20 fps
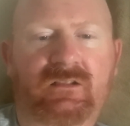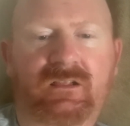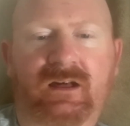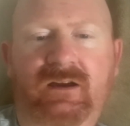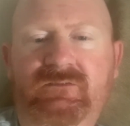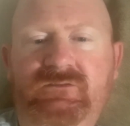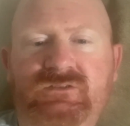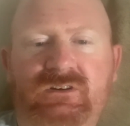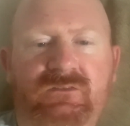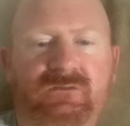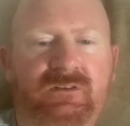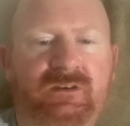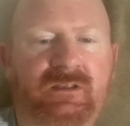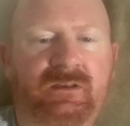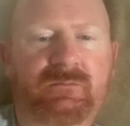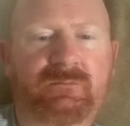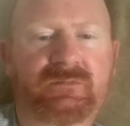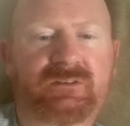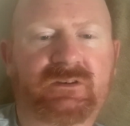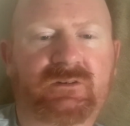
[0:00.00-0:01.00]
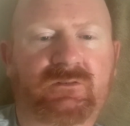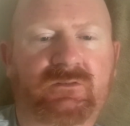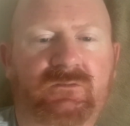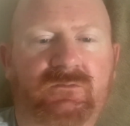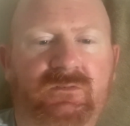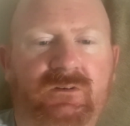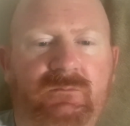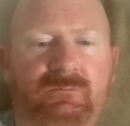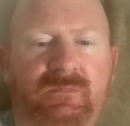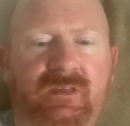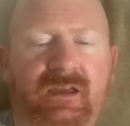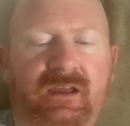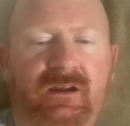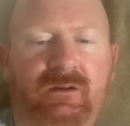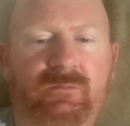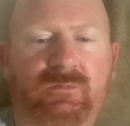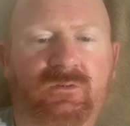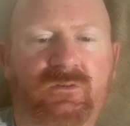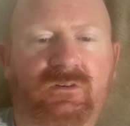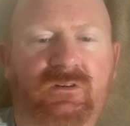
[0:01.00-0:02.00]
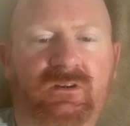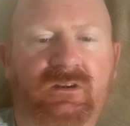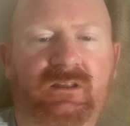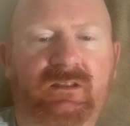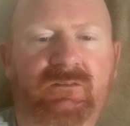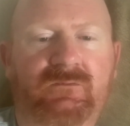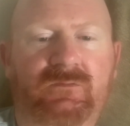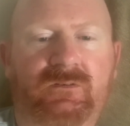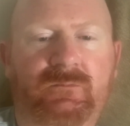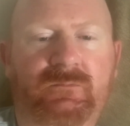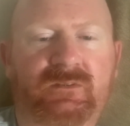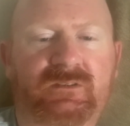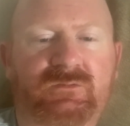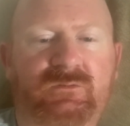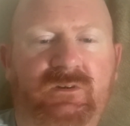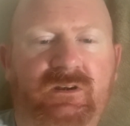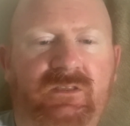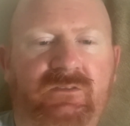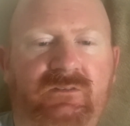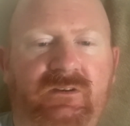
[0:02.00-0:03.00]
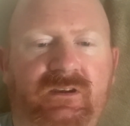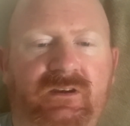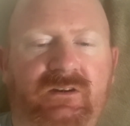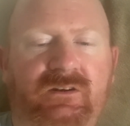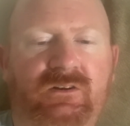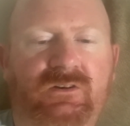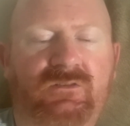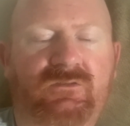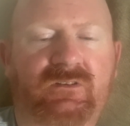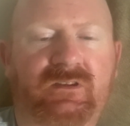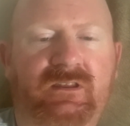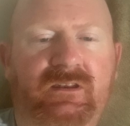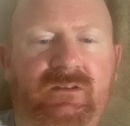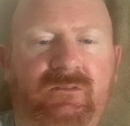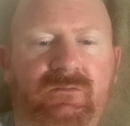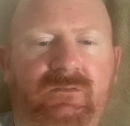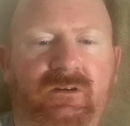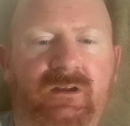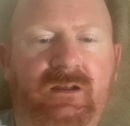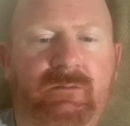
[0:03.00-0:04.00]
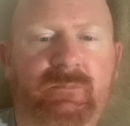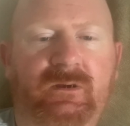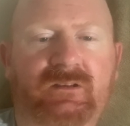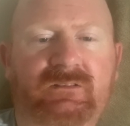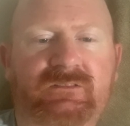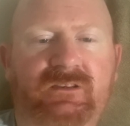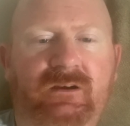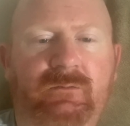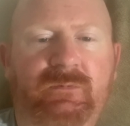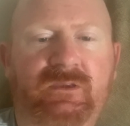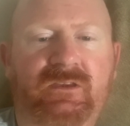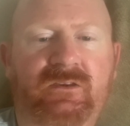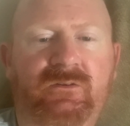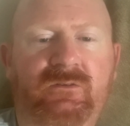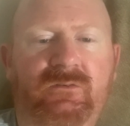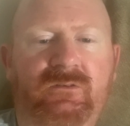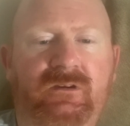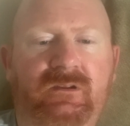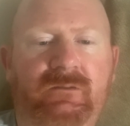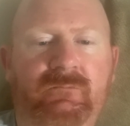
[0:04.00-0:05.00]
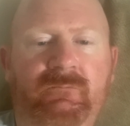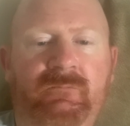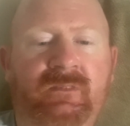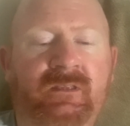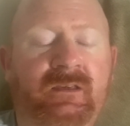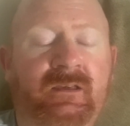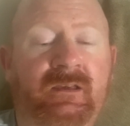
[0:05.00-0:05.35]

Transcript: I've driven him to and from the airport and from the 2300 arena for MLW and